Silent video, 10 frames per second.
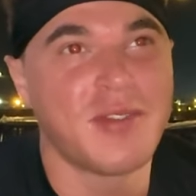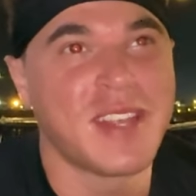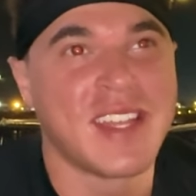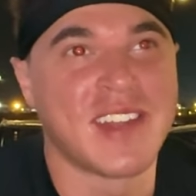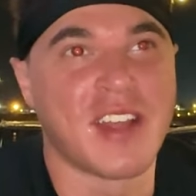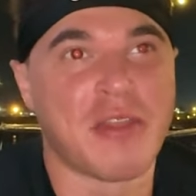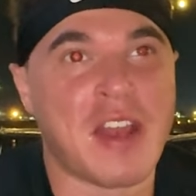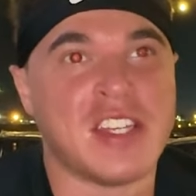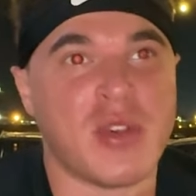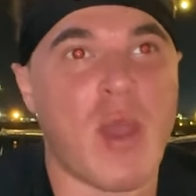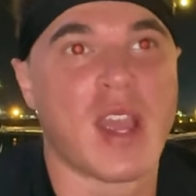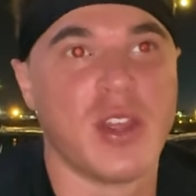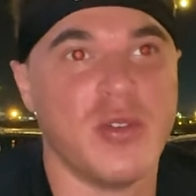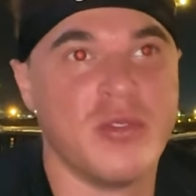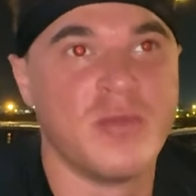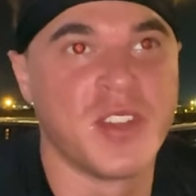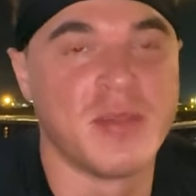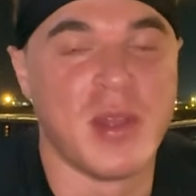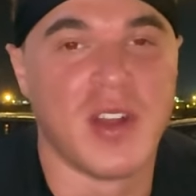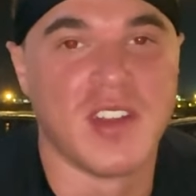think it's like authentic Wagyu, let's
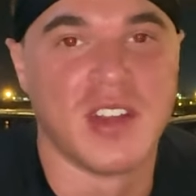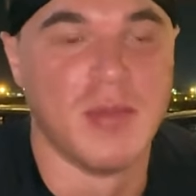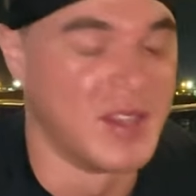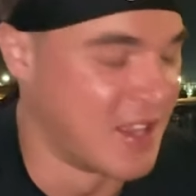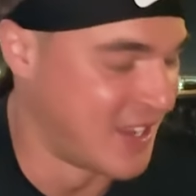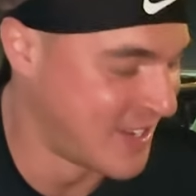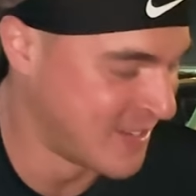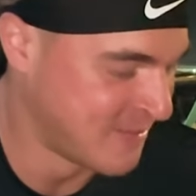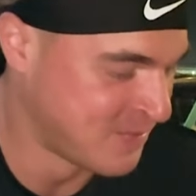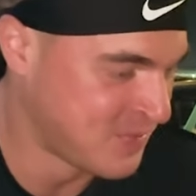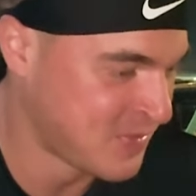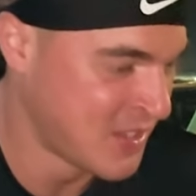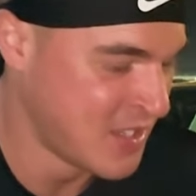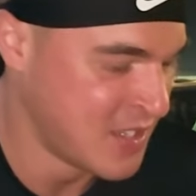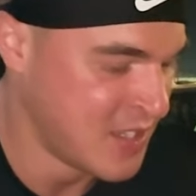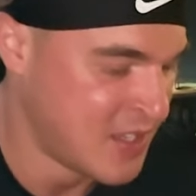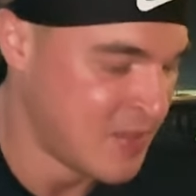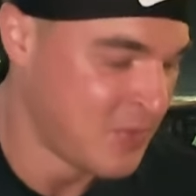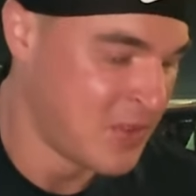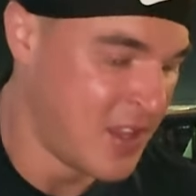be honest here, but like,
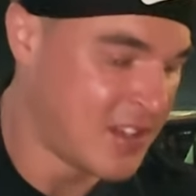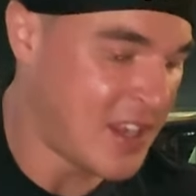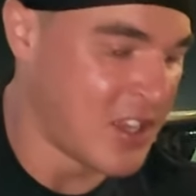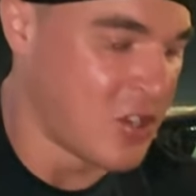it's got like a